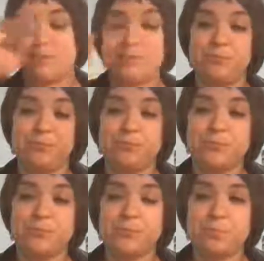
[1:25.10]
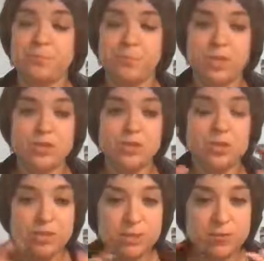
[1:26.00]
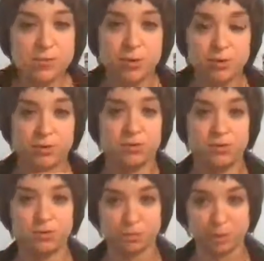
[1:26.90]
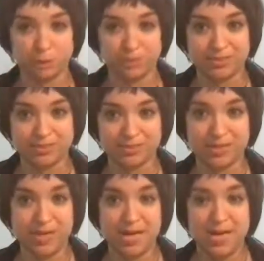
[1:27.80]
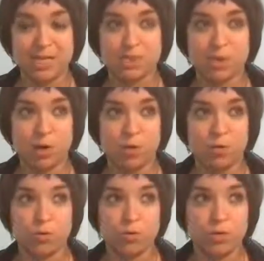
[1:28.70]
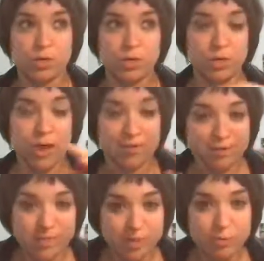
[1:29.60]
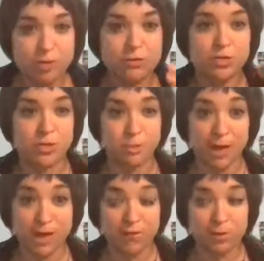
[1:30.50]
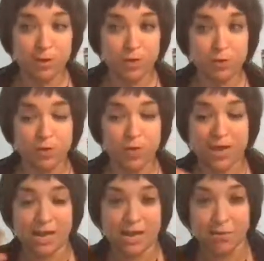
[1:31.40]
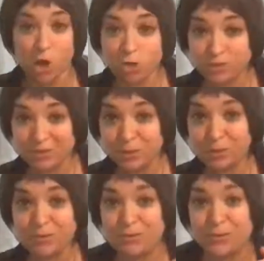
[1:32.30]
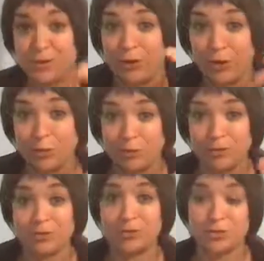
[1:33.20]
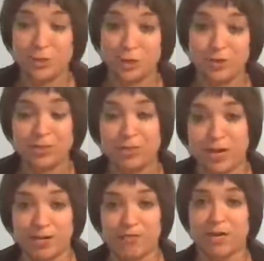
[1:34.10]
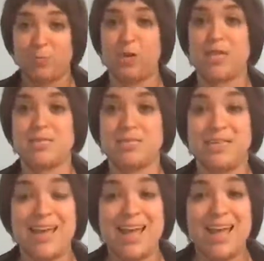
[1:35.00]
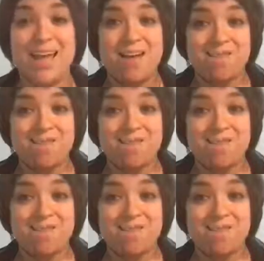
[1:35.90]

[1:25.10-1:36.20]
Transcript: So there are different posts for different purposes. So you have sales posts so that they'll buy from you, but you can't have all sales posts or your commercials, so it's trying to find a balance.